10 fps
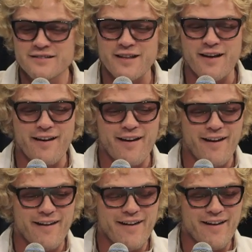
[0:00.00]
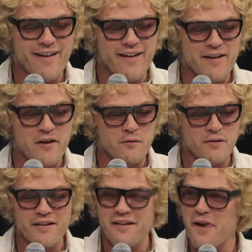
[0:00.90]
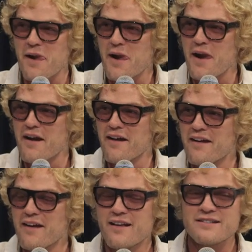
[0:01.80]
So, I hope you still have those.